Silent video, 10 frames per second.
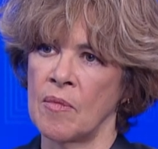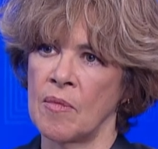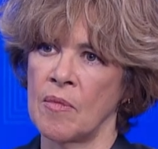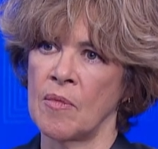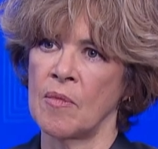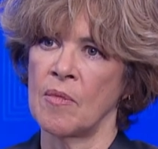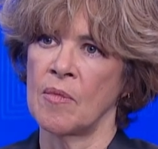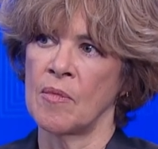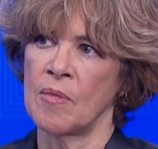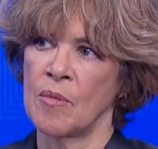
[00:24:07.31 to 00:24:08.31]
as much as
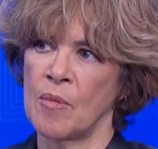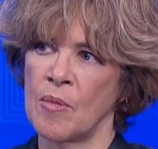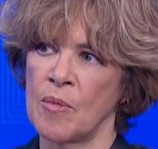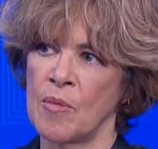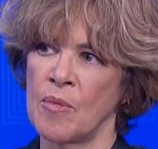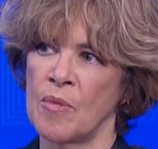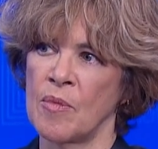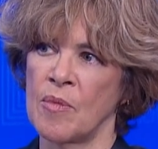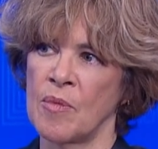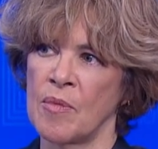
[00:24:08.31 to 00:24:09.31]
the United States
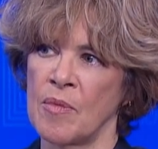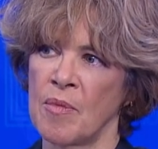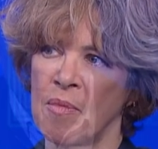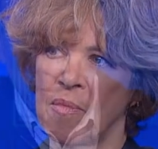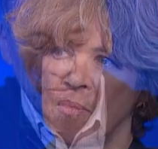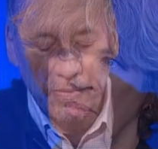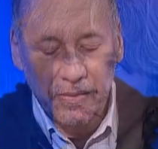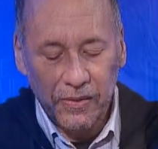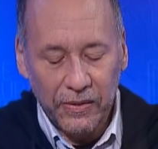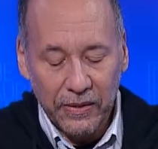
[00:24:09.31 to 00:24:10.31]
tried to maintain its
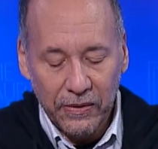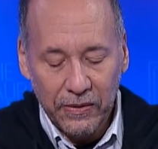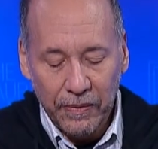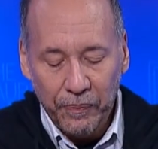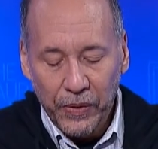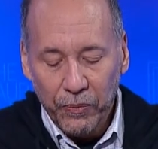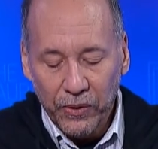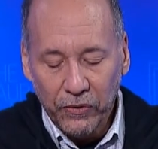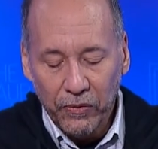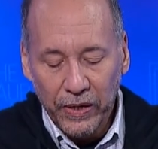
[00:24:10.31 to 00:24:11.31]
distance,
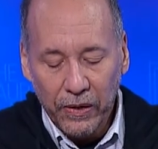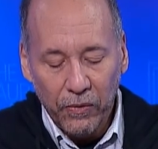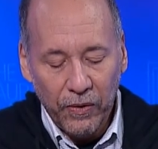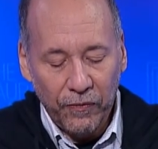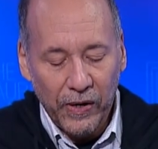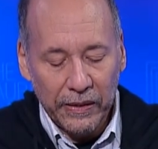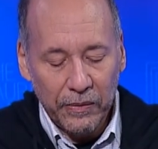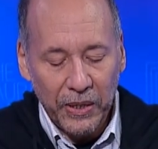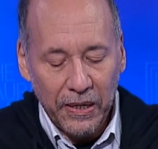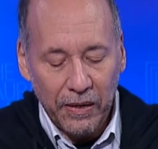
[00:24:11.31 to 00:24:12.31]
Puerto Rico would finally
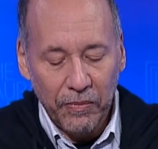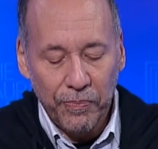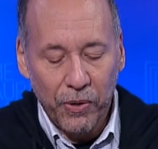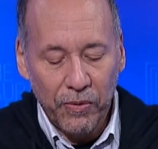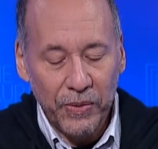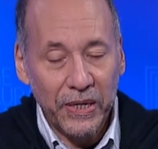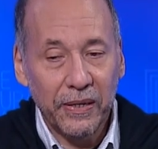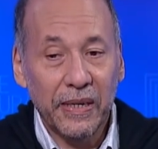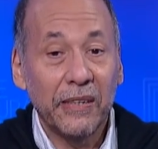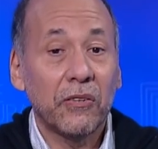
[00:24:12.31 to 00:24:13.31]
become a
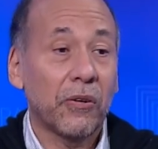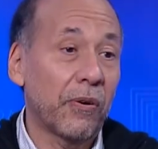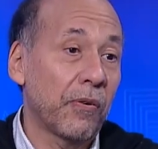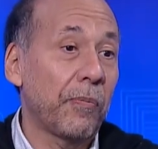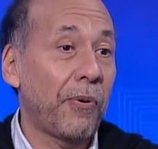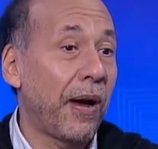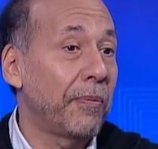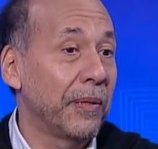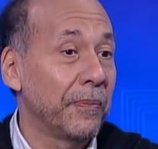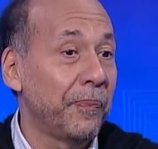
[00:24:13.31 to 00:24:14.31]
permanent internal
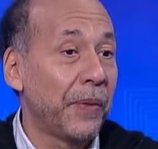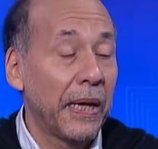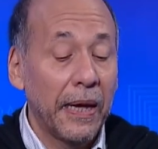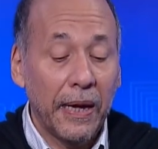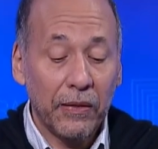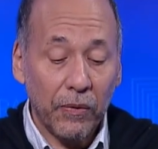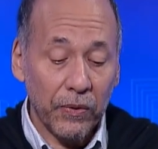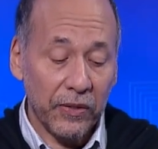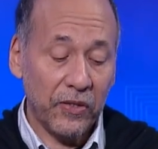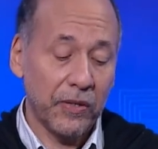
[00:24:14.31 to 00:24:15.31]
problem. And that
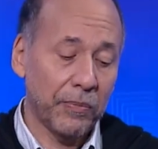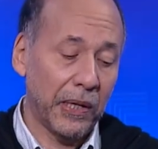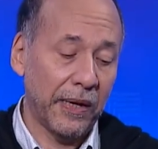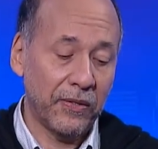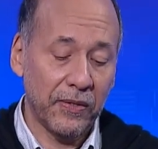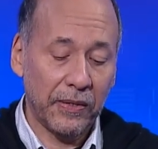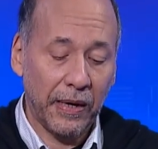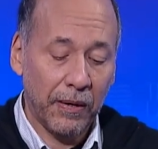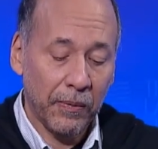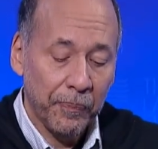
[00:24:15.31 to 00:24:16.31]
really symbolizes
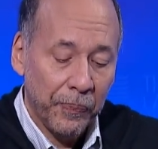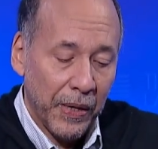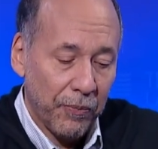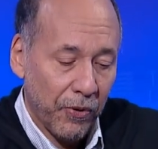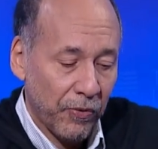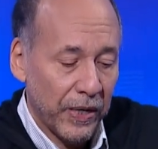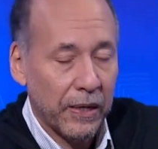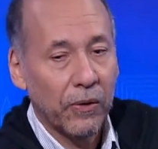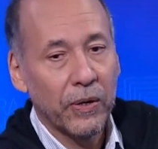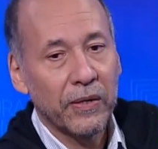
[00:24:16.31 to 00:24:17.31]
how Puerto
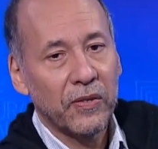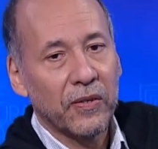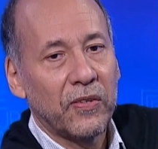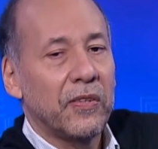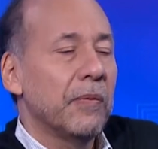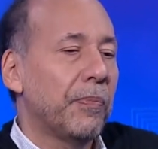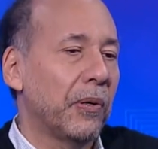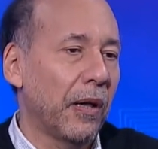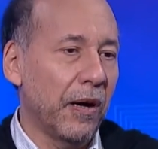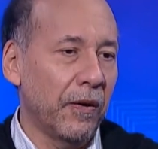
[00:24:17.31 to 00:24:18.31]
Rico is a
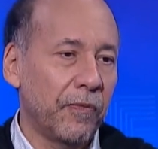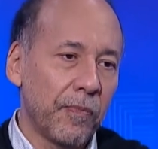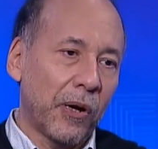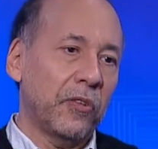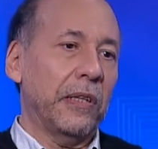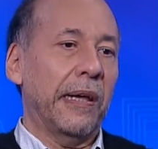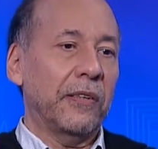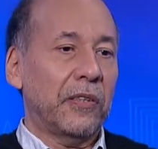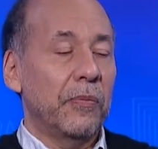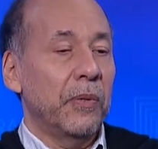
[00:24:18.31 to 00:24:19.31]
symbol of
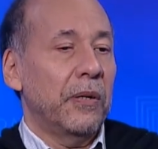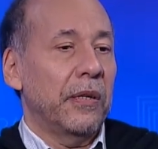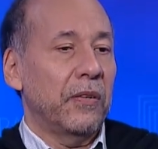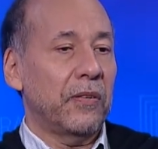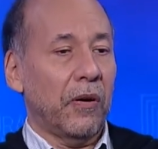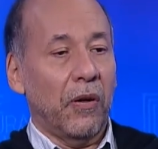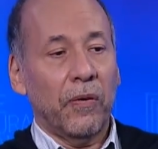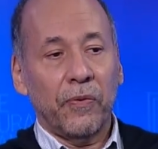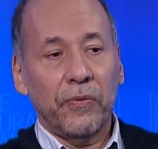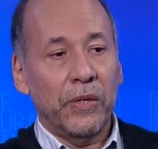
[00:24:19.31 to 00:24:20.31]
marginalized communities all
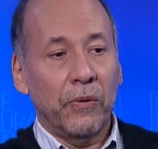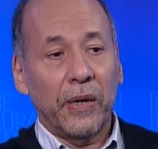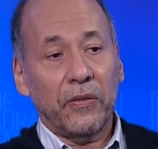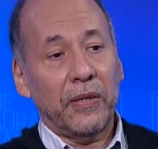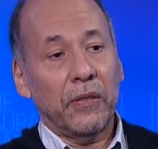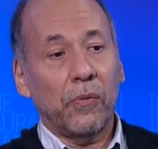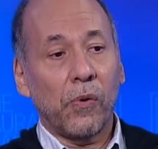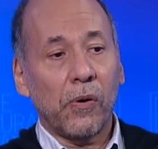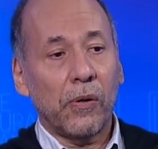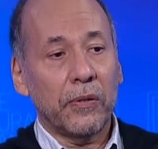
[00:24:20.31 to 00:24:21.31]
over the U.S. and the
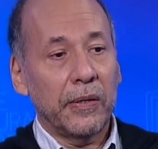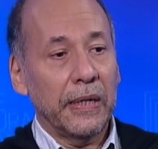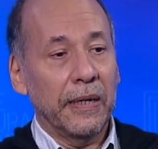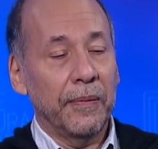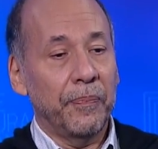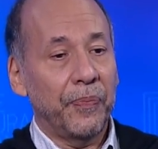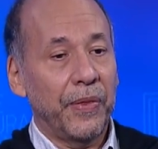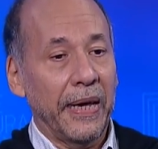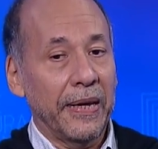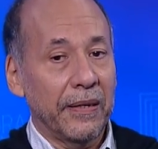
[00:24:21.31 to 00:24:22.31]
world um,
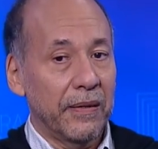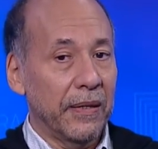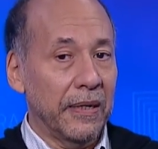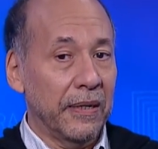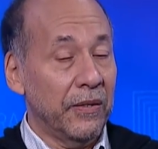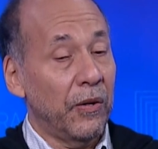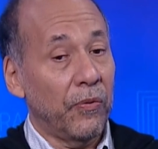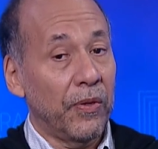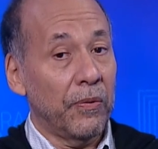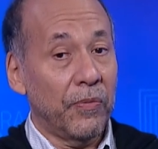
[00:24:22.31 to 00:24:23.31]
that uh, you know,
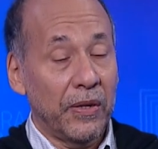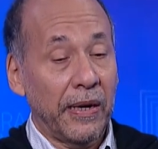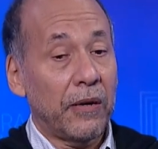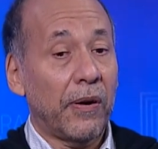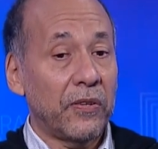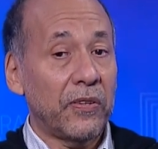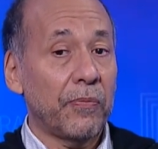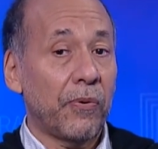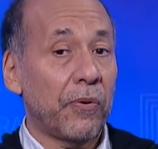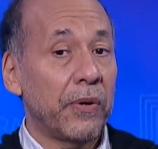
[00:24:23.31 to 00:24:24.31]
the, the debt crisis
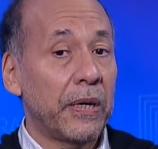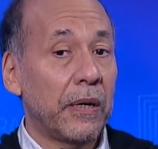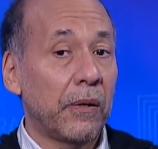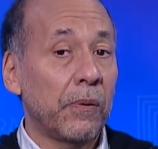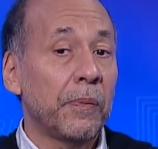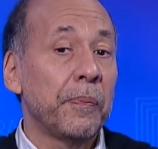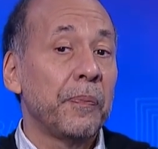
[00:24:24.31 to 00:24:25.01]
in Puerto Rico